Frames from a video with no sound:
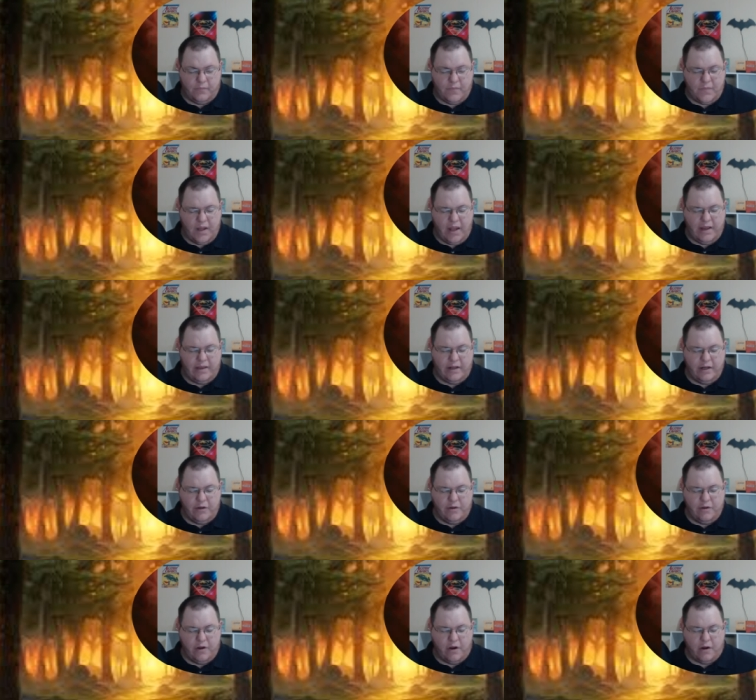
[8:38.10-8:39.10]
And then a
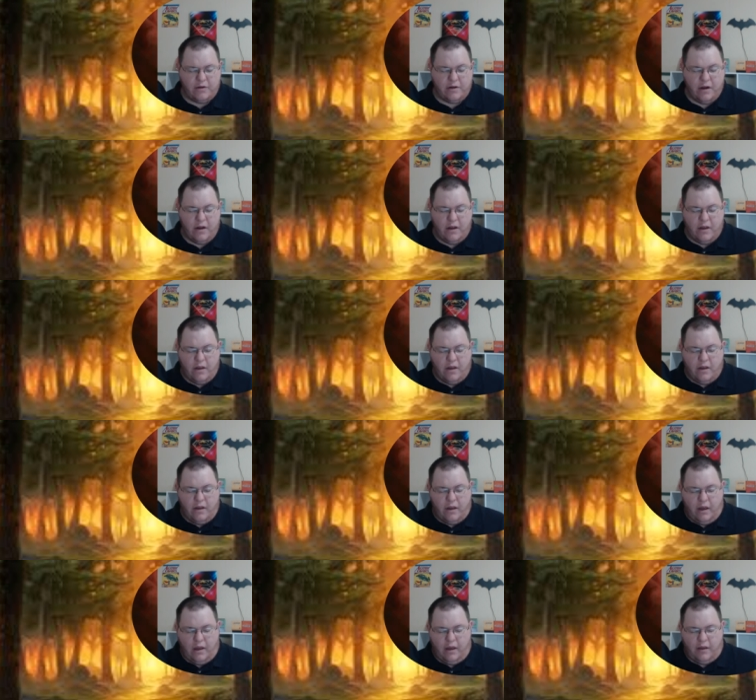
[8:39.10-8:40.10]
new card,
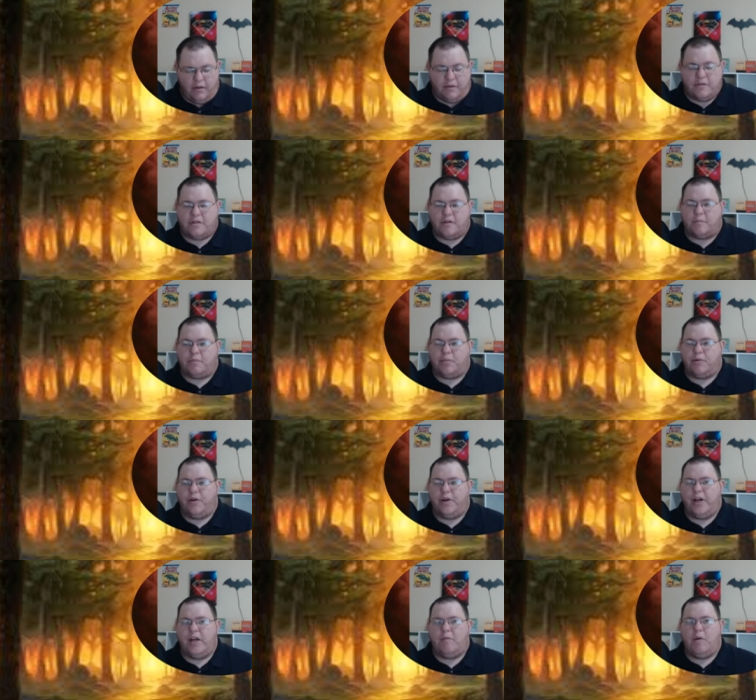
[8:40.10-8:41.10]

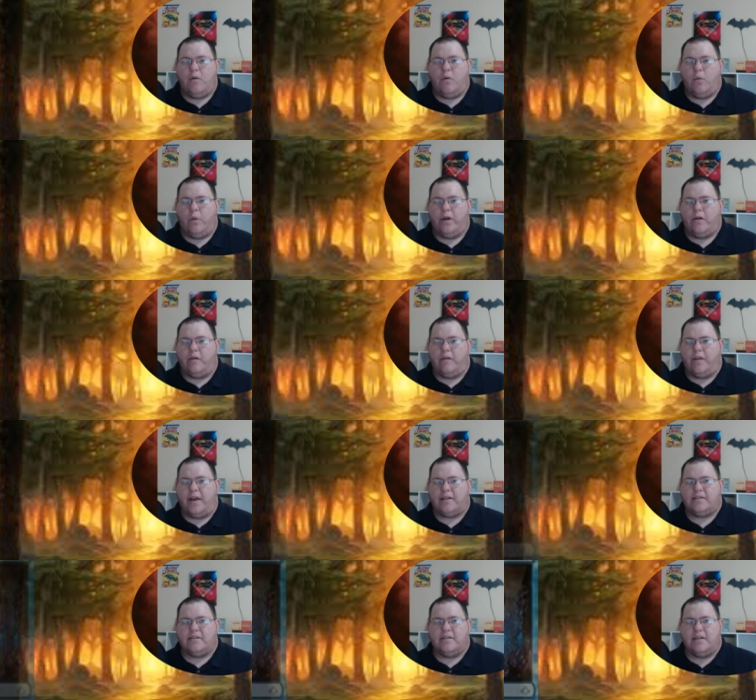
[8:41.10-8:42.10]
Supreme Will.
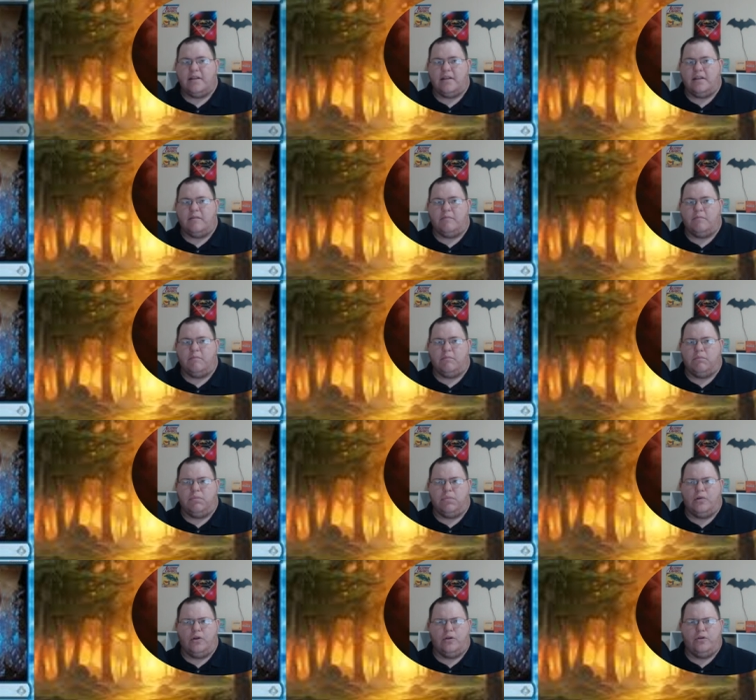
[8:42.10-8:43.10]
That's the
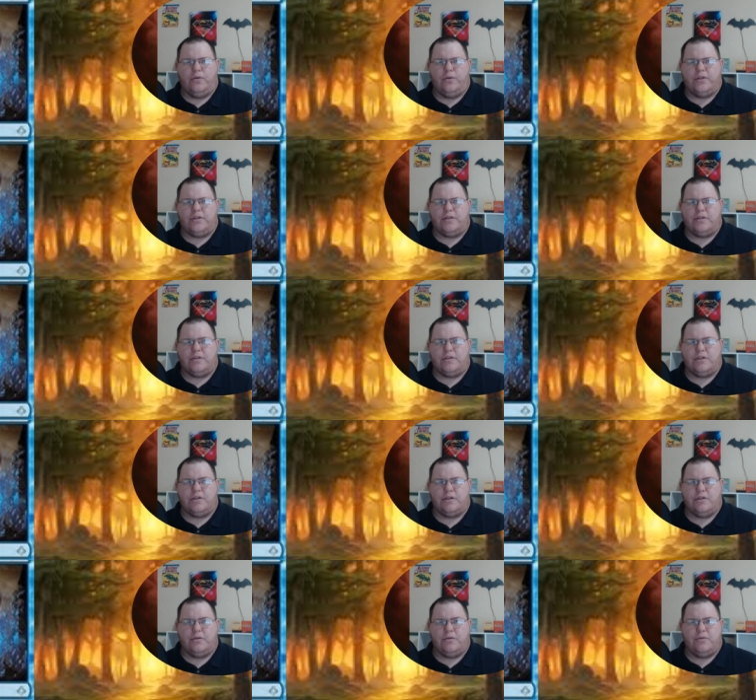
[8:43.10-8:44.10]
blue and
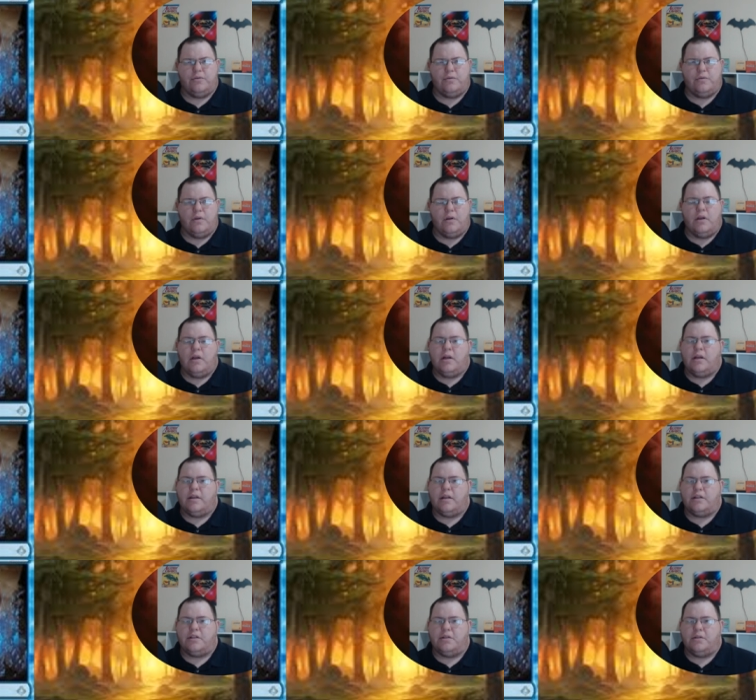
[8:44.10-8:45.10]
2
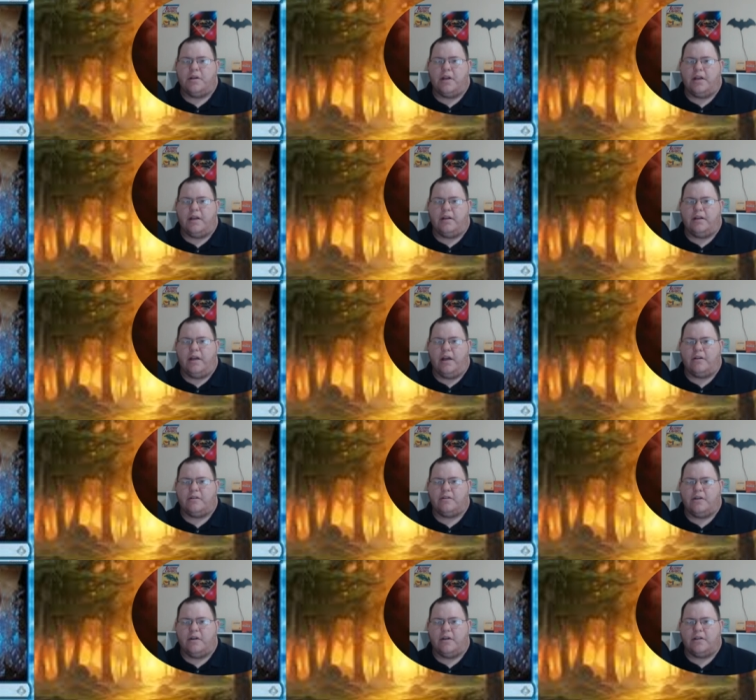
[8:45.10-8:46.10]
that you can counter
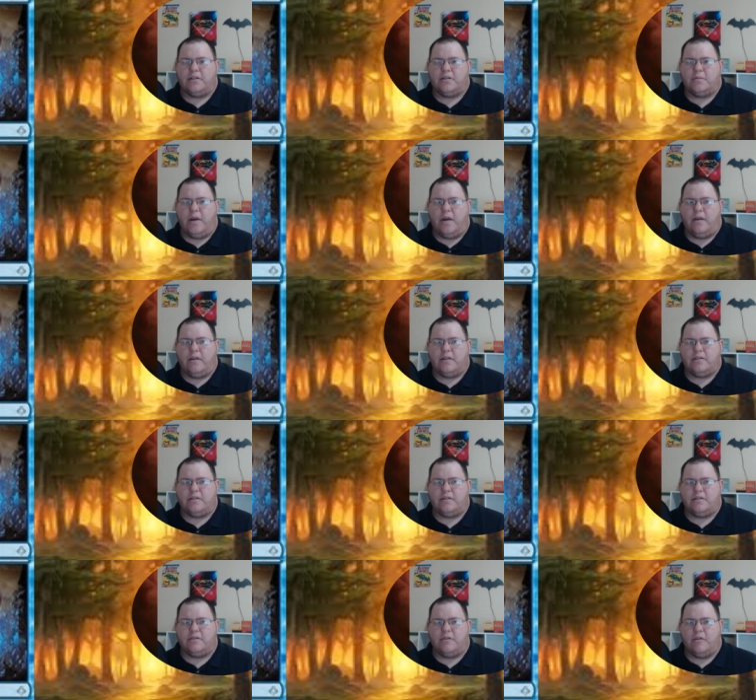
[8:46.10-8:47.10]
target spell unless its
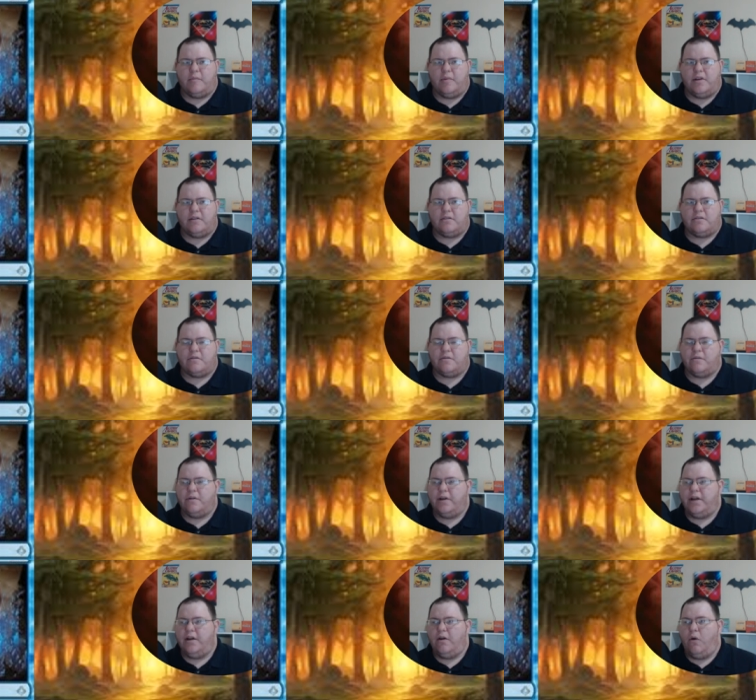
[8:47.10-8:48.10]
controller pays
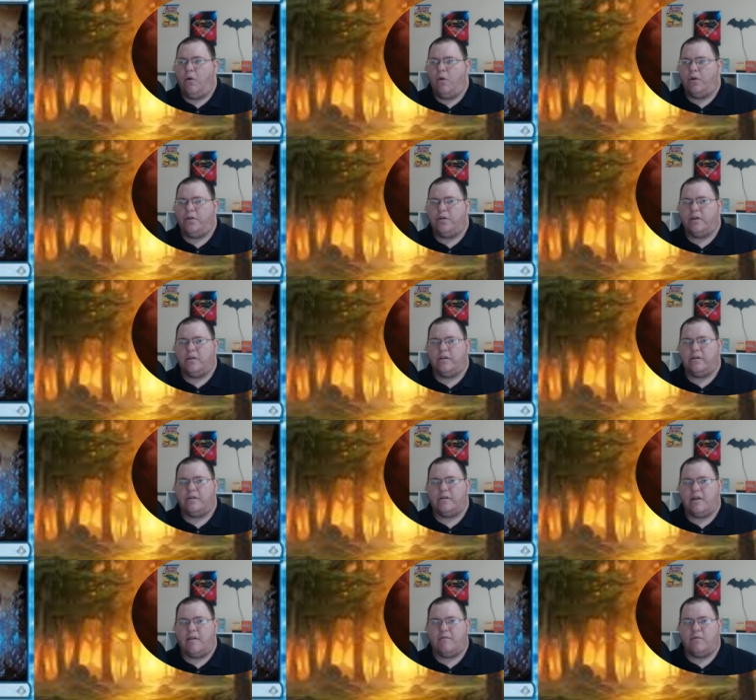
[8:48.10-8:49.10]
3, or you can look at the
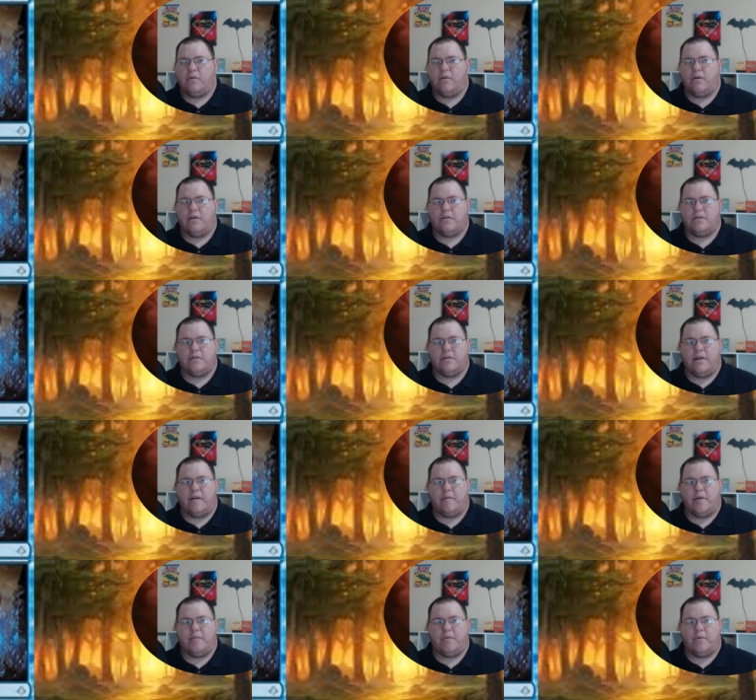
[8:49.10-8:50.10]
top 4 cards of your
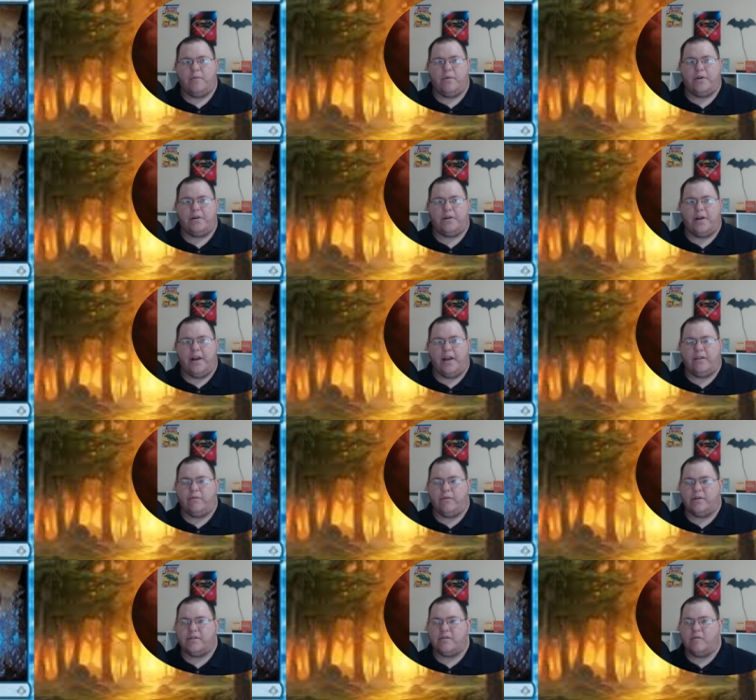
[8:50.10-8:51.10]
library, put 1 in your hand, the
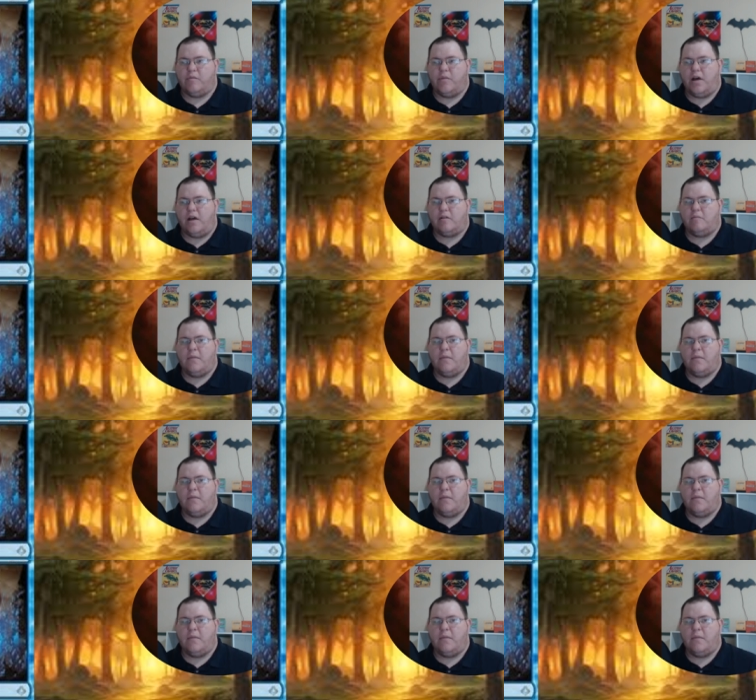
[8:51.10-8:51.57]
rest on bottom.